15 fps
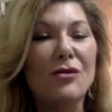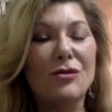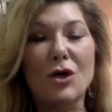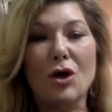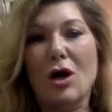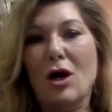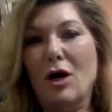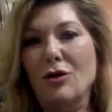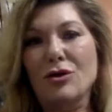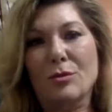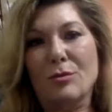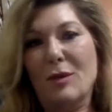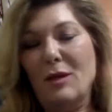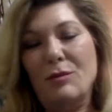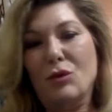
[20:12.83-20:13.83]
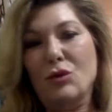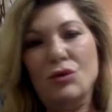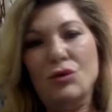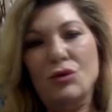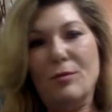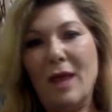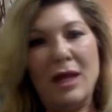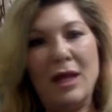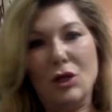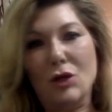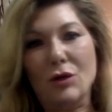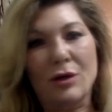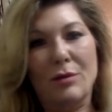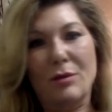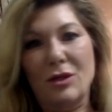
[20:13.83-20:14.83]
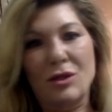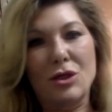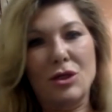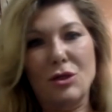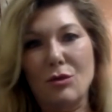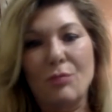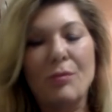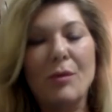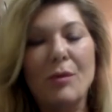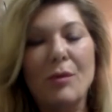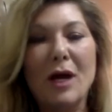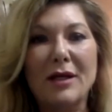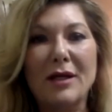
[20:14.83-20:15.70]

there are other people who may agree with you, but